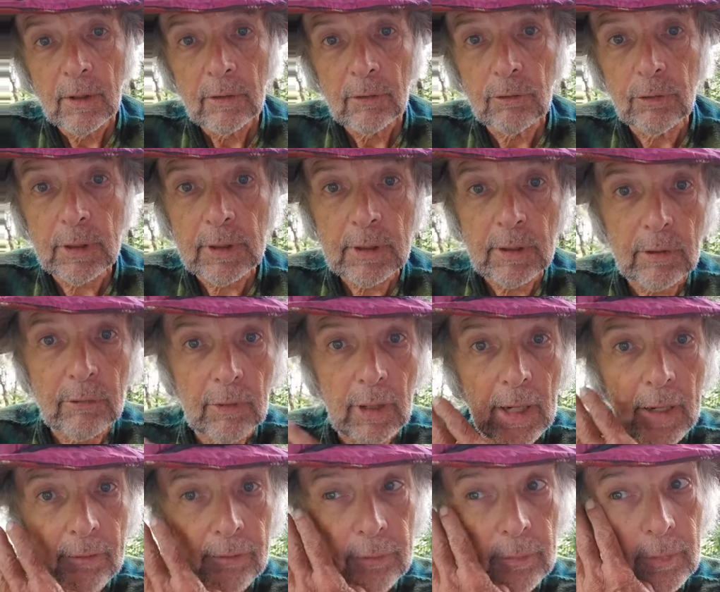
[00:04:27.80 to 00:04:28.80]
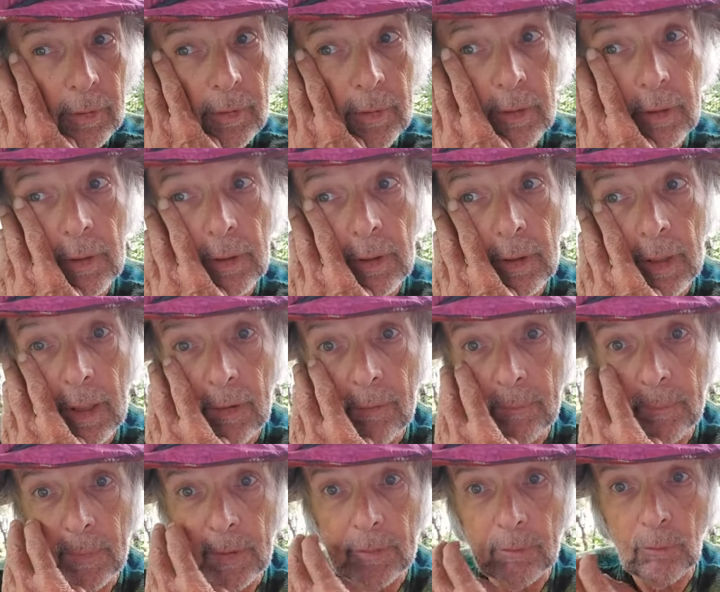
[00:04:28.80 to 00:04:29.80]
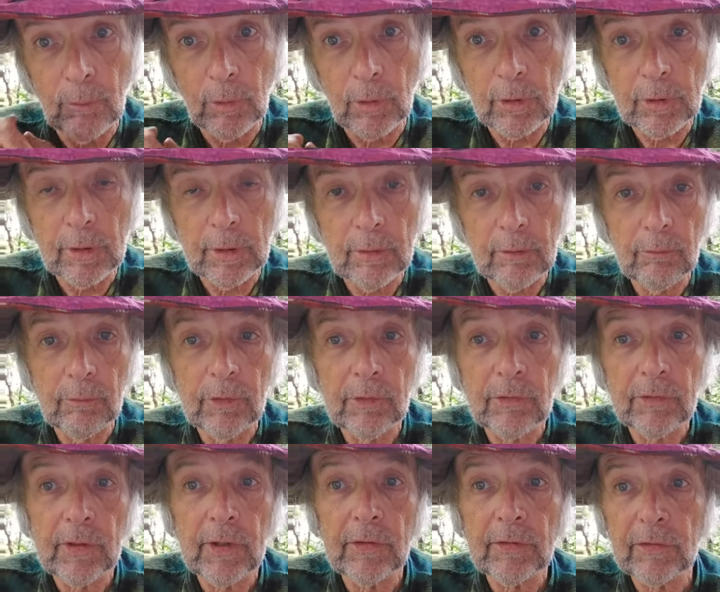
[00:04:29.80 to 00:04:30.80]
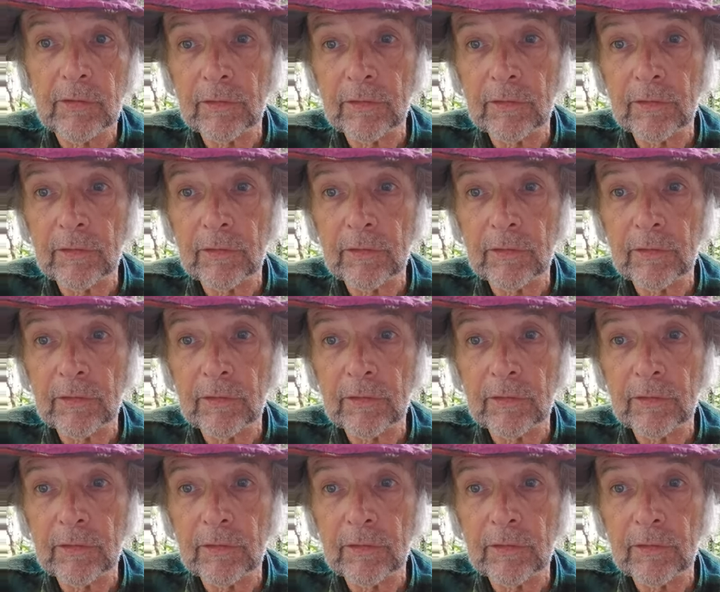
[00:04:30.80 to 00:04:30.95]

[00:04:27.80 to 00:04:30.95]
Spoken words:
Greek craftsmen have been working with such